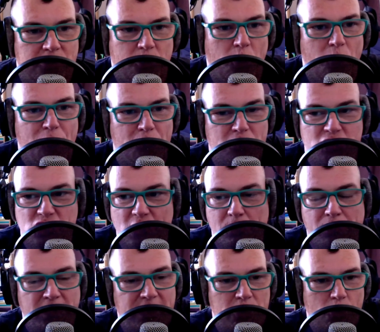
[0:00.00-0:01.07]
Go for the
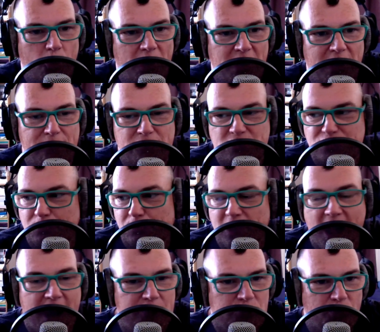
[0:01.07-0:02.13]
cheap thing. You already have the
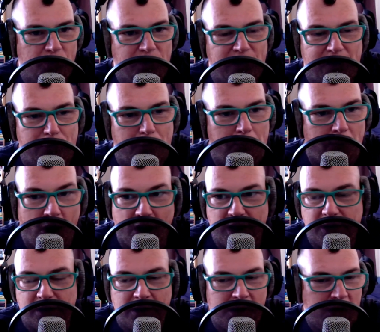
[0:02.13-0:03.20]
suppliers, you already have the
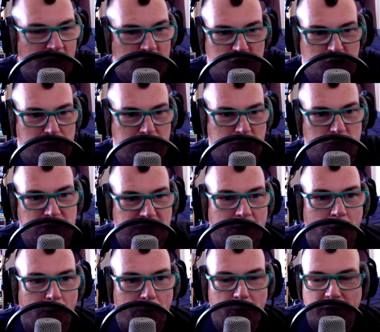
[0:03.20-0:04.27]
part. Just, just
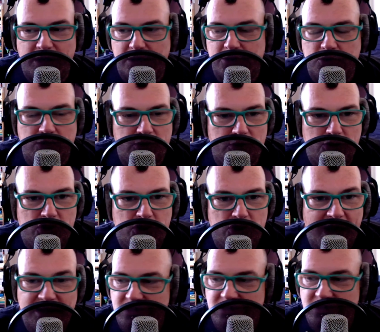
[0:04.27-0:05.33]
incorporate it into a new
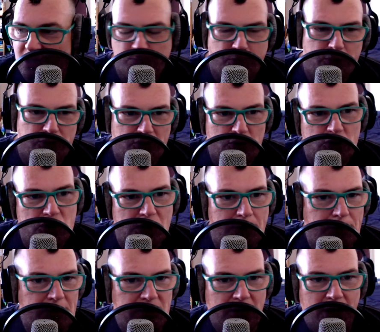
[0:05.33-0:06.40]
chassis, put the new
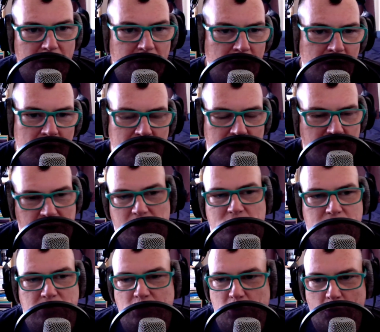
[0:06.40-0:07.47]
chip in there,
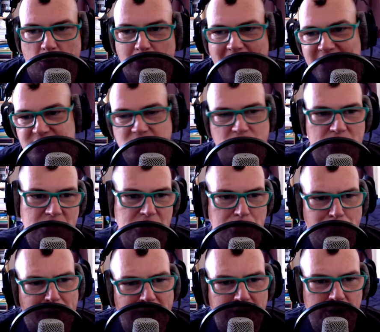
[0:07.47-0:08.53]
and you know last year's
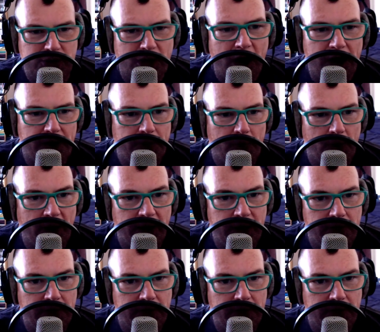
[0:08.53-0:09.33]
display, and you're done, right?